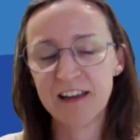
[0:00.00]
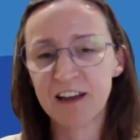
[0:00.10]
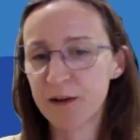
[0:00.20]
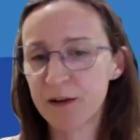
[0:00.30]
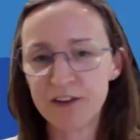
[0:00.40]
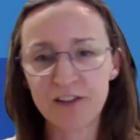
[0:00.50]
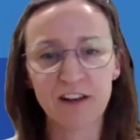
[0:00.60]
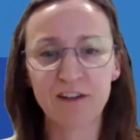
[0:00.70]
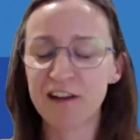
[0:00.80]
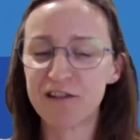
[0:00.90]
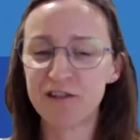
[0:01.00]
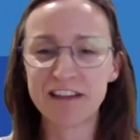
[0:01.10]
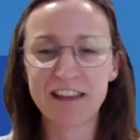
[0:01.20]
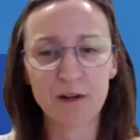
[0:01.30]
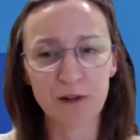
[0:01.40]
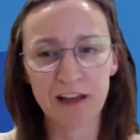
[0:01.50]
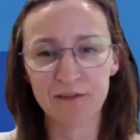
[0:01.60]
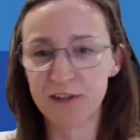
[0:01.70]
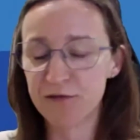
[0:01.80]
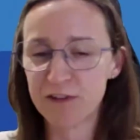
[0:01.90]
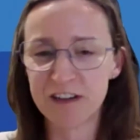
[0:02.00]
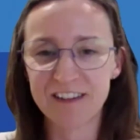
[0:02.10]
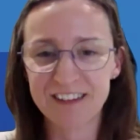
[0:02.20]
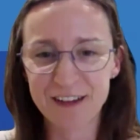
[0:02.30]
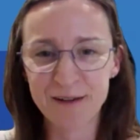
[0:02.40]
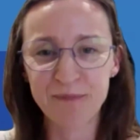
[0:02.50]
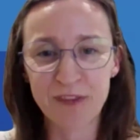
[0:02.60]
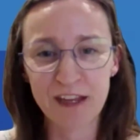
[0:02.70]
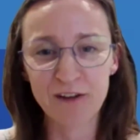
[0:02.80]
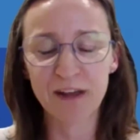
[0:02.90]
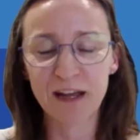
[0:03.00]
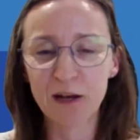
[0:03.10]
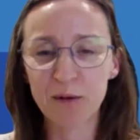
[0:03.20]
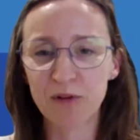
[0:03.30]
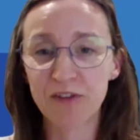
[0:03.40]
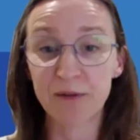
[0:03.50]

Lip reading: Each state and territory, they all have different things available.